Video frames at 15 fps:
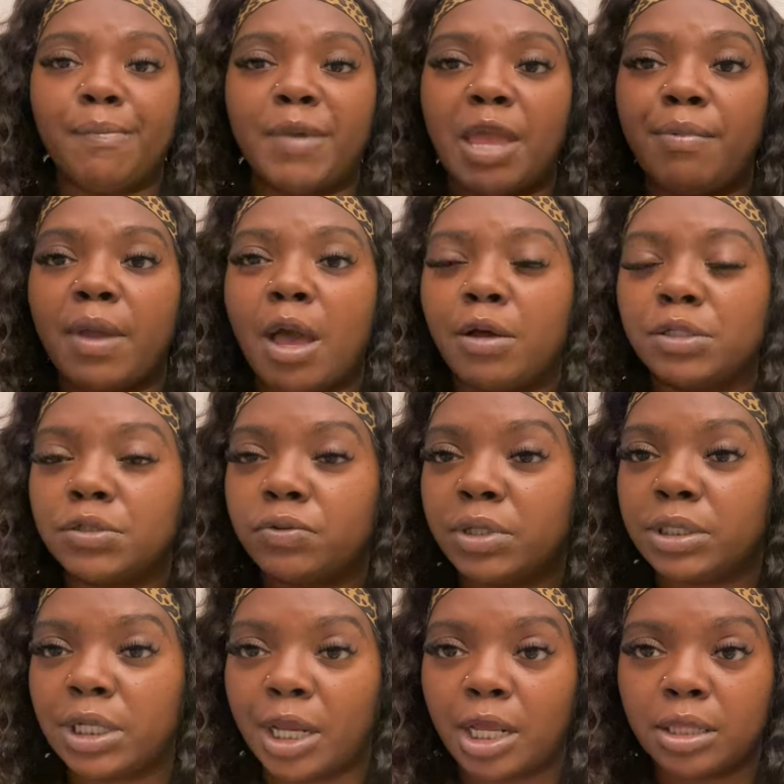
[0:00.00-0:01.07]
Maybe I'll do a
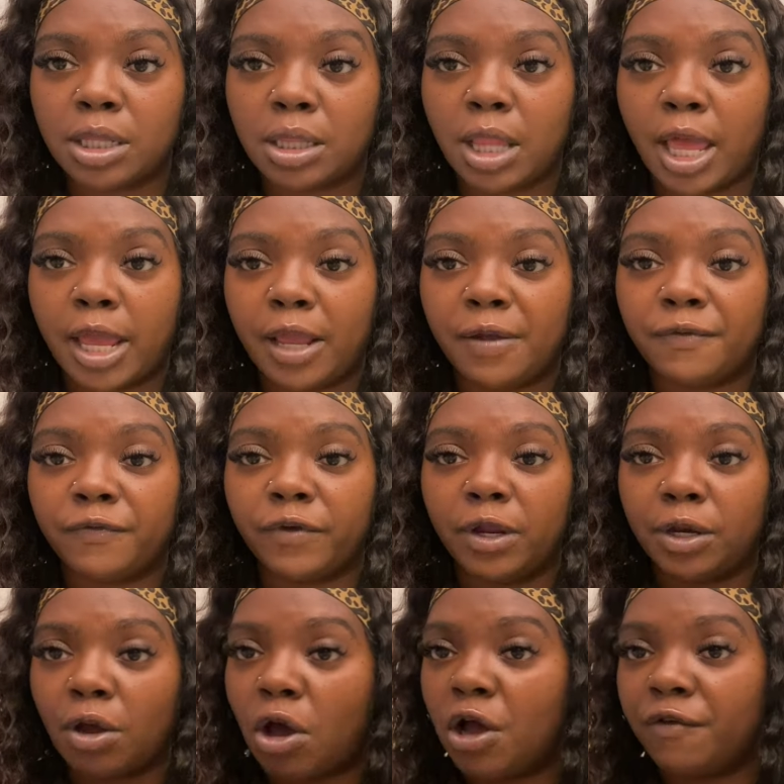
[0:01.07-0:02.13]
day in the life,
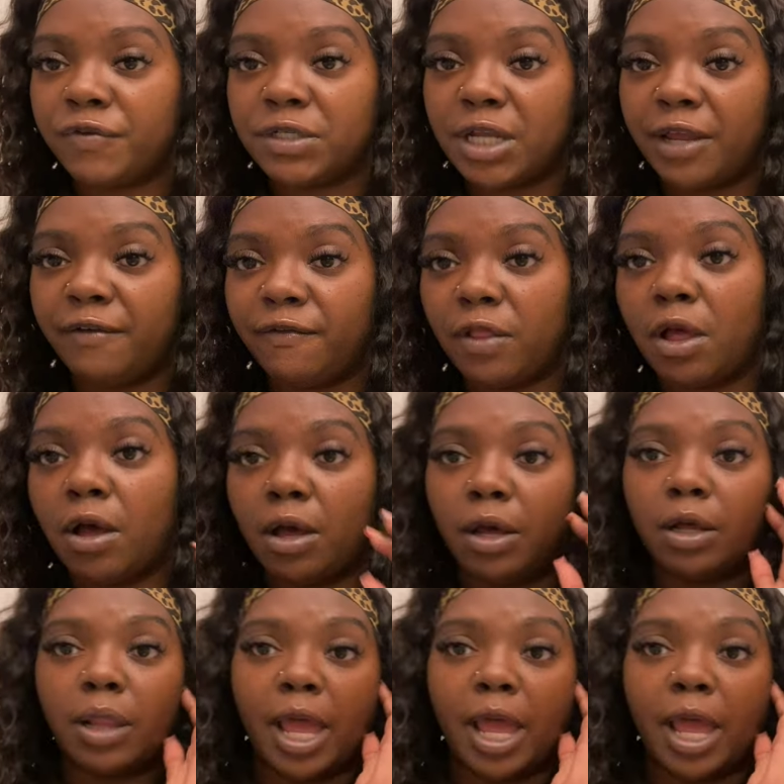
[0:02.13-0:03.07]
an off day vlog,